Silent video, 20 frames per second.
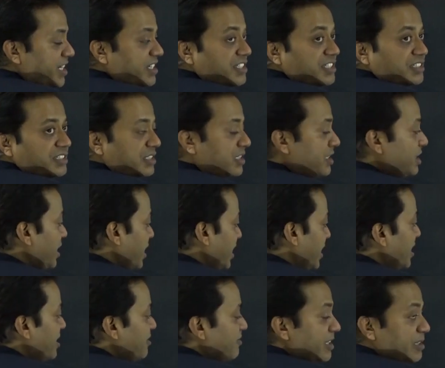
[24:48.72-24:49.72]
here,
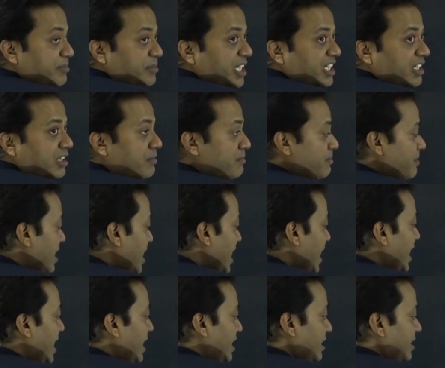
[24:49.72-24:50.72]
it will become
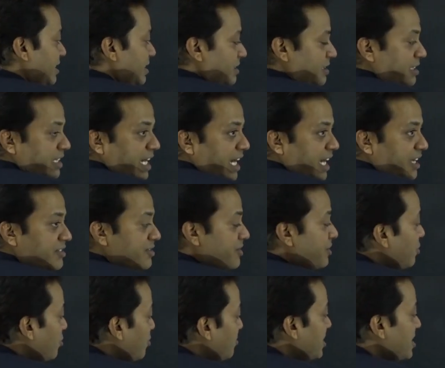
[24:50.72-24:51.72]
L, and
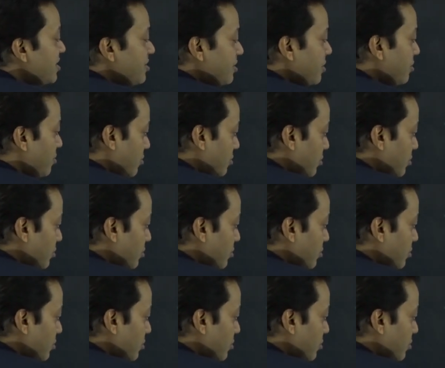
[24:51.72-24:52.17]
0 means 0,